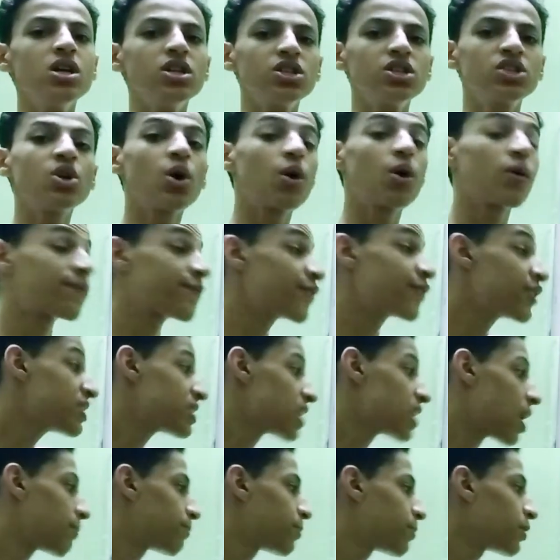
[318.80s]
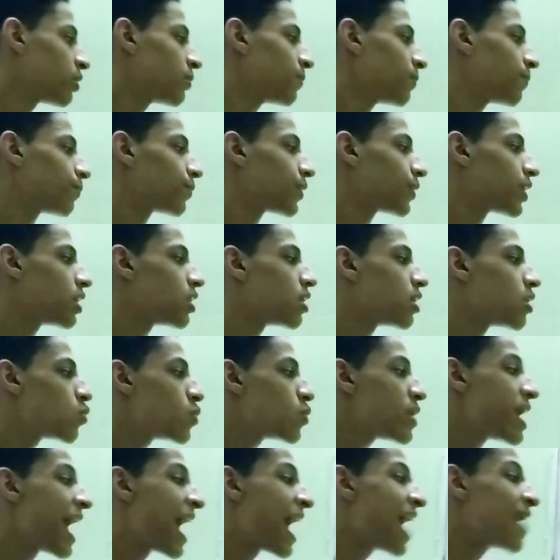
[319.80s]
So, for example,
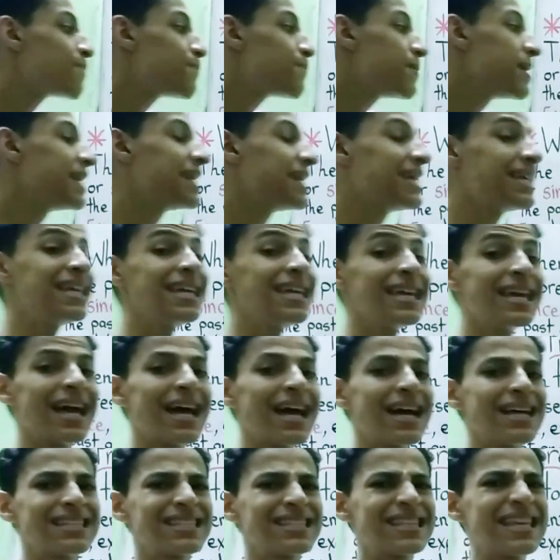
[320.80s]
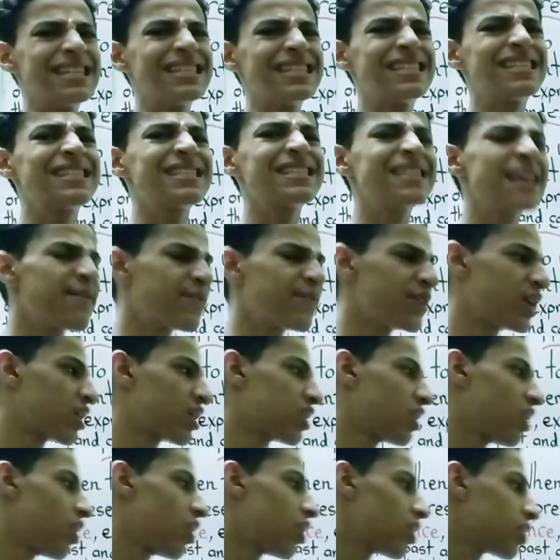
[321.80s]
we have been here since 7
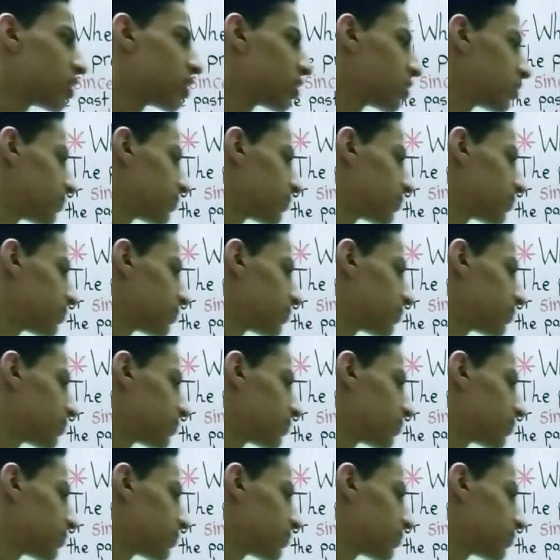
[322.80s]
o'clock.